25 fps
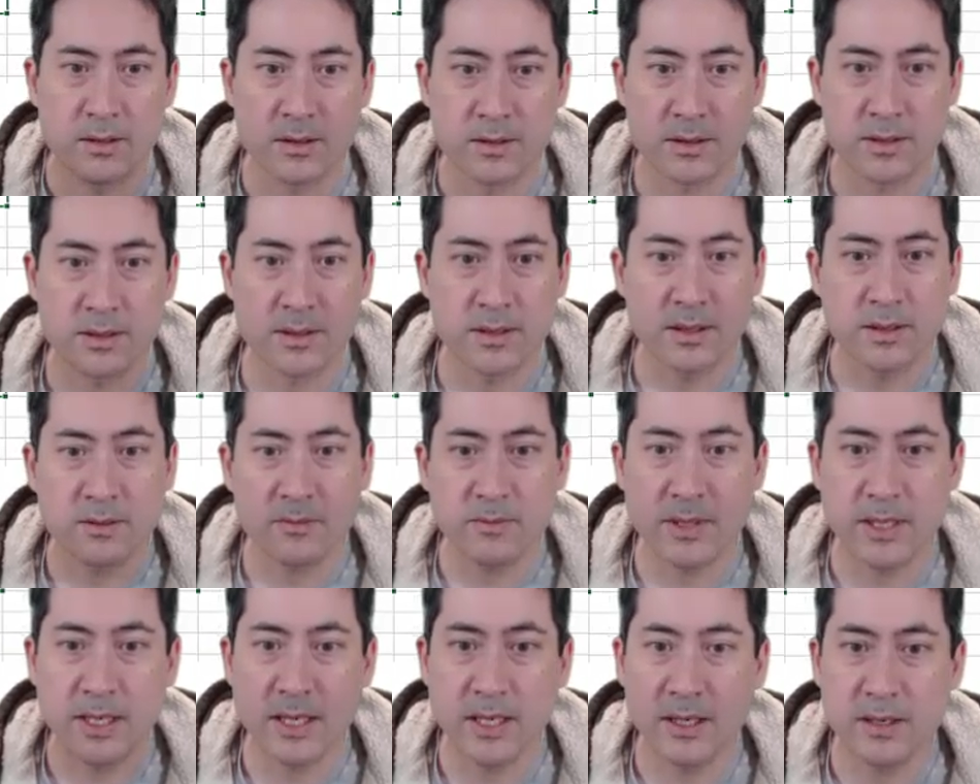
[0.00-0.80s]
So now that
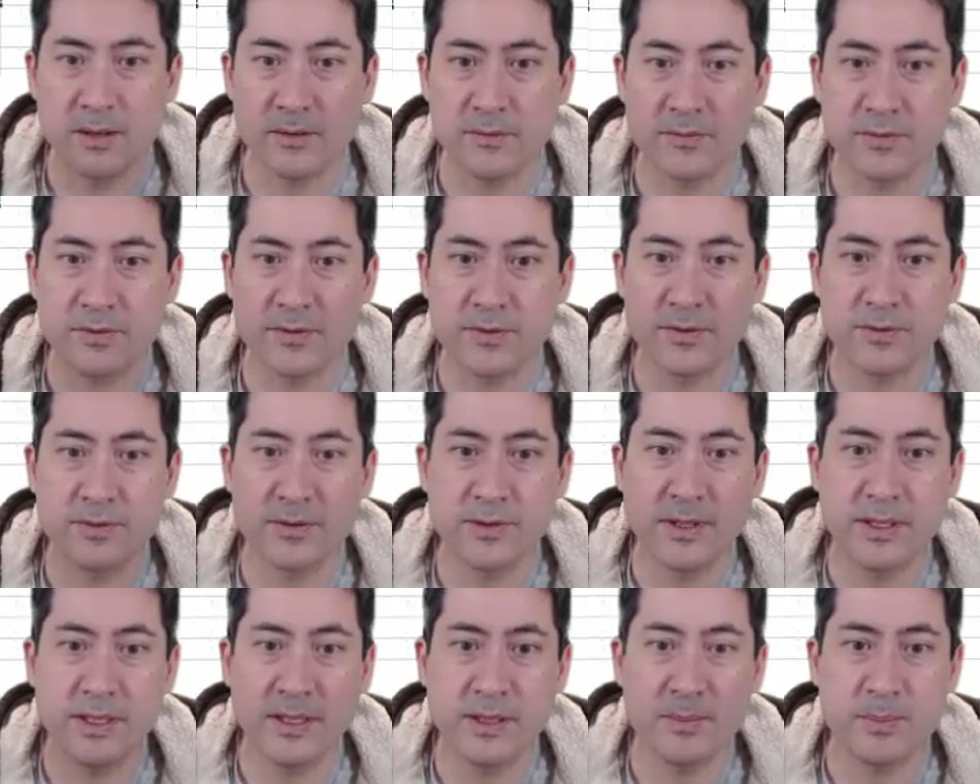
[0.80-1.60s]
we have
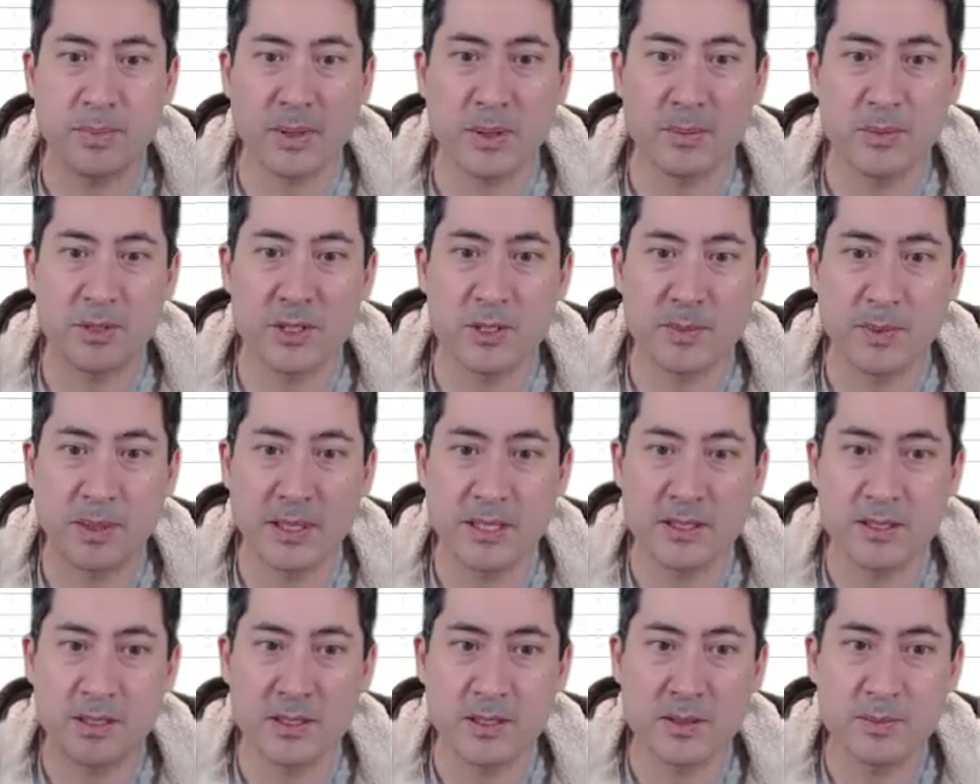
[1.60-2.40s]
three published
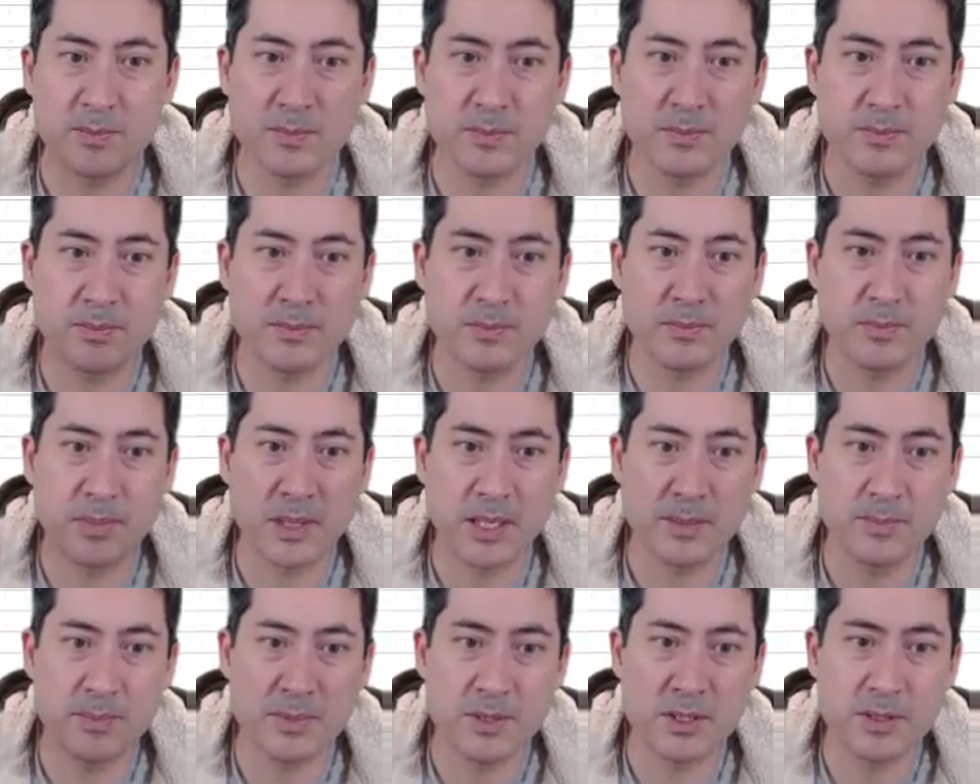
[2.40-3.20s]
places,
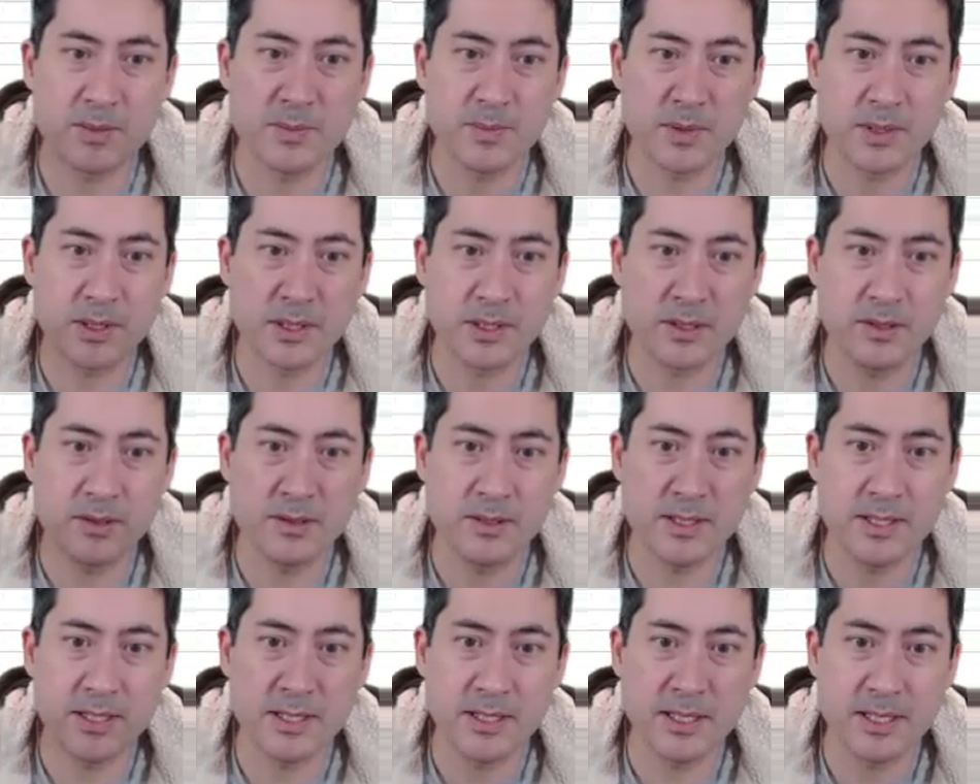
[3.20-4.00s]
papers by
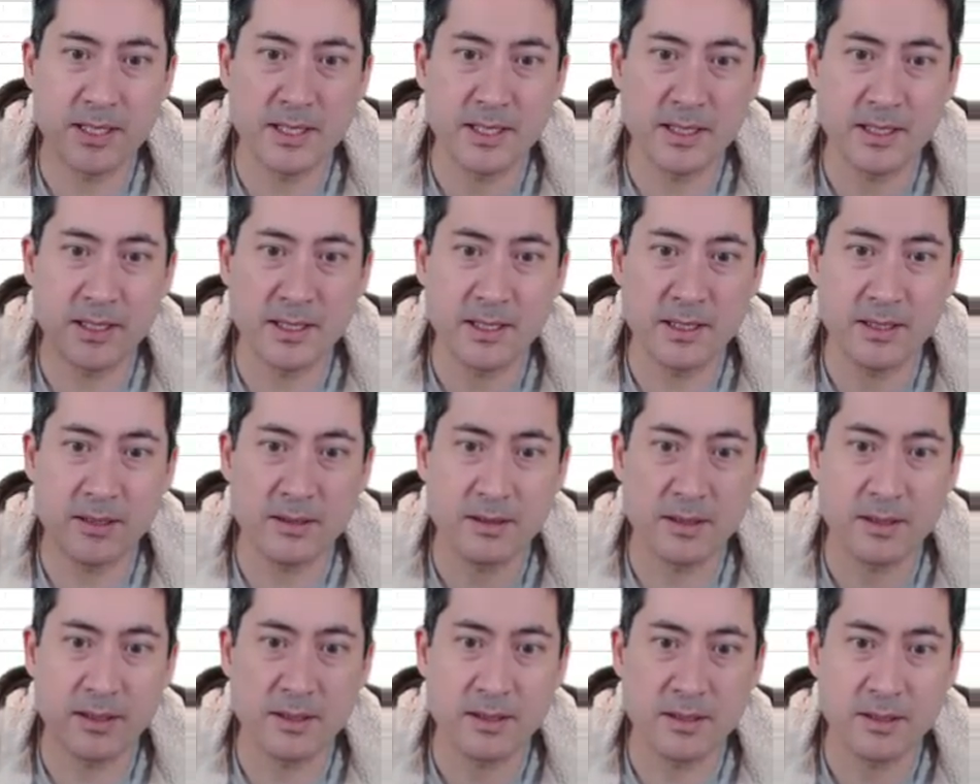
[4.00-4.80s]

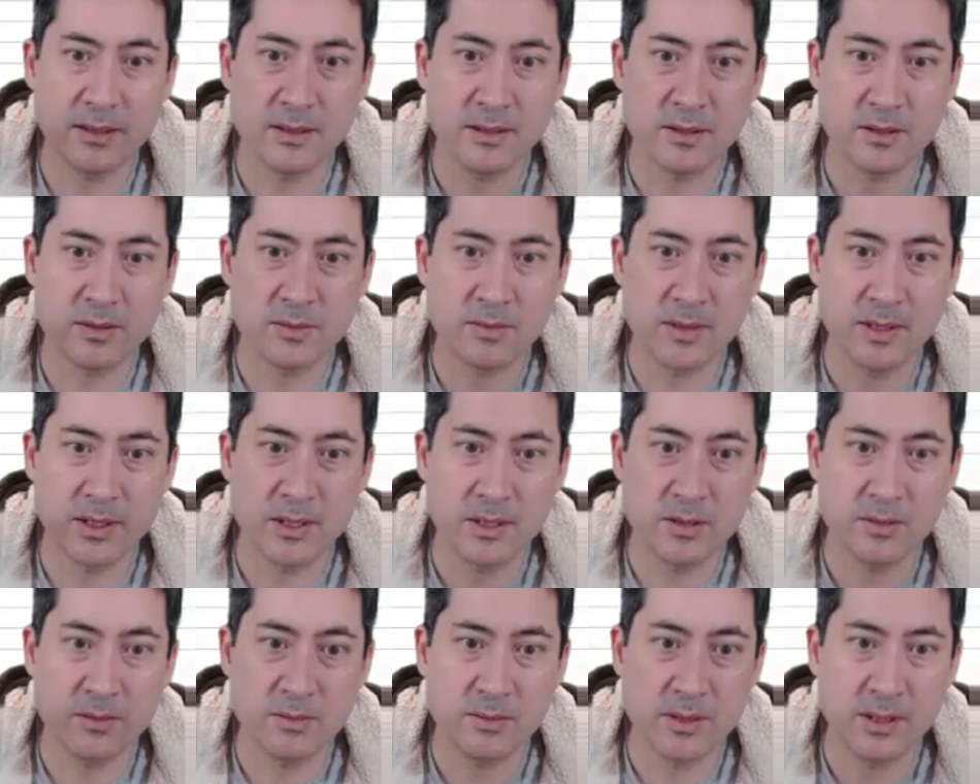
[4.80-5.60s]
QCAA, uh, the
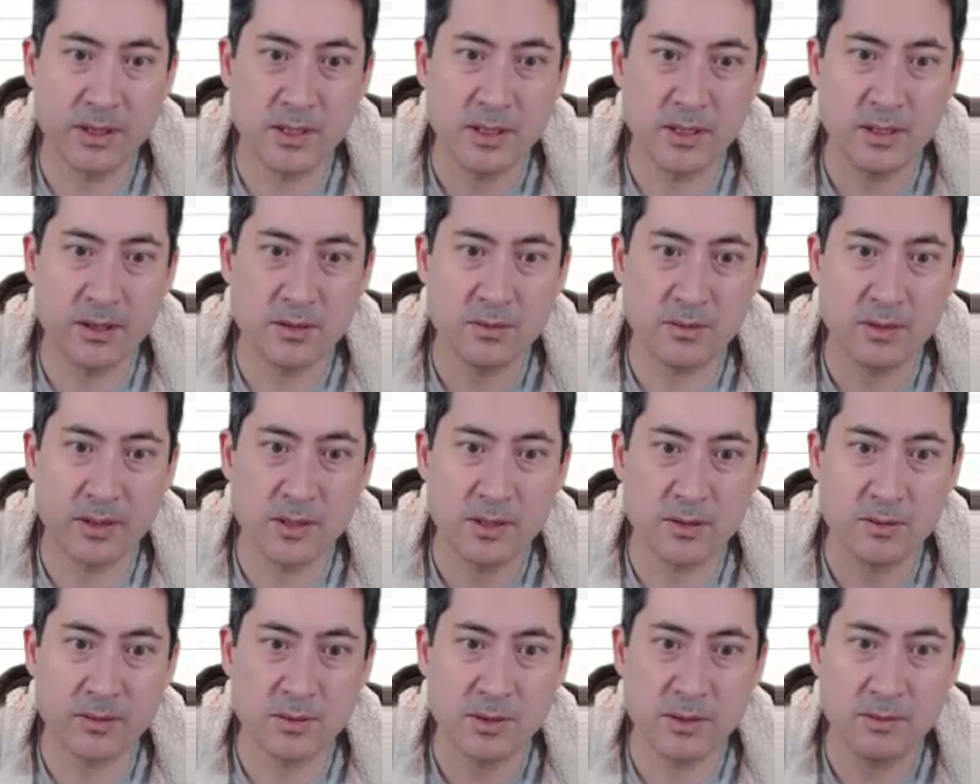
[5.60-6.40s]
2020,
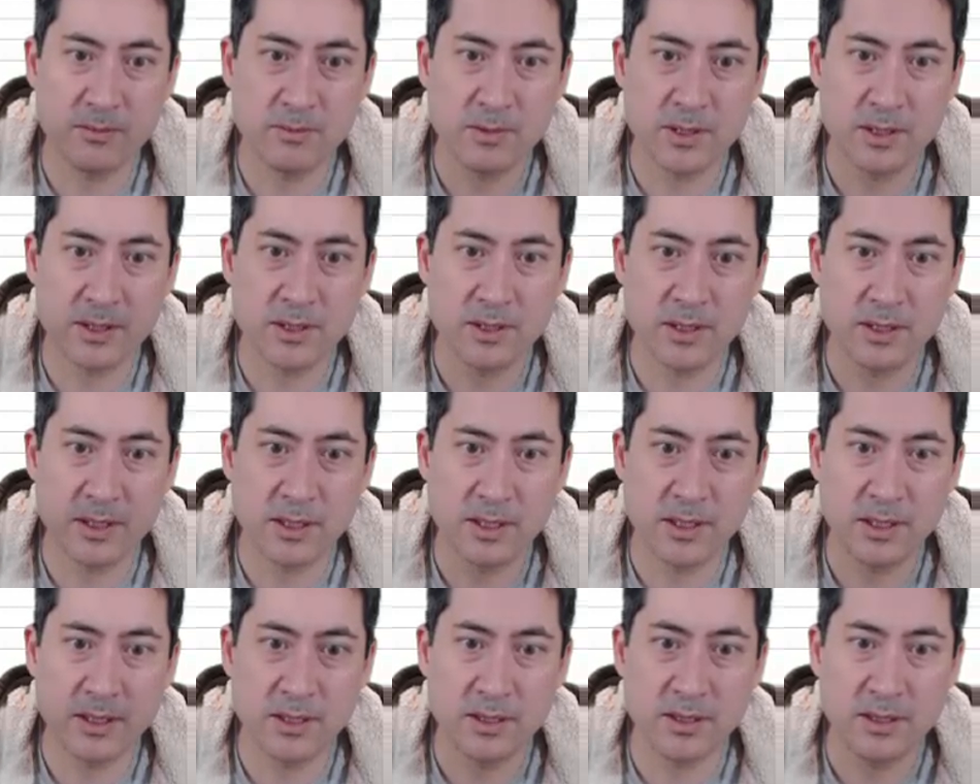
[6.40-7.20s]
2021,
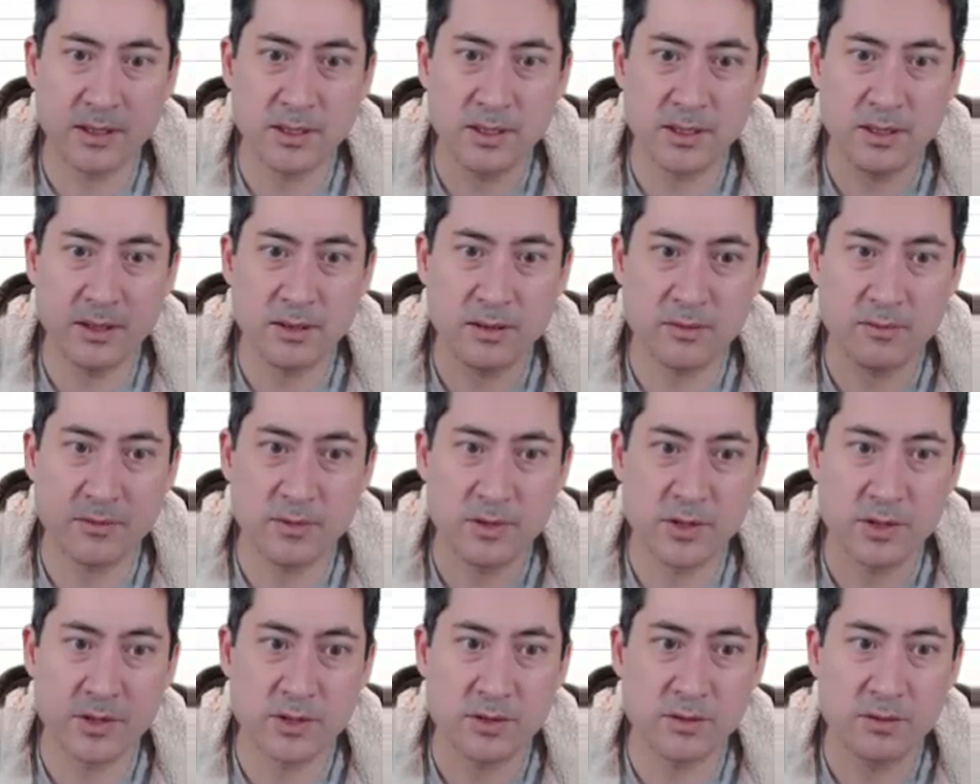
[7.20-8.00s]
and the
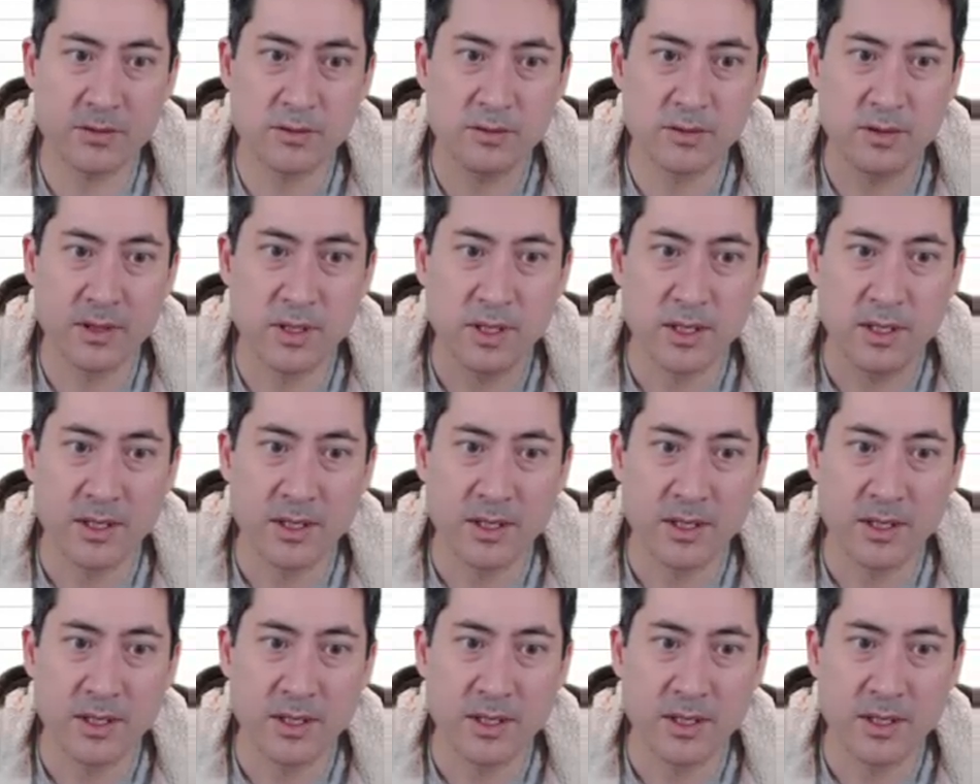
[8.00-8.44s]
original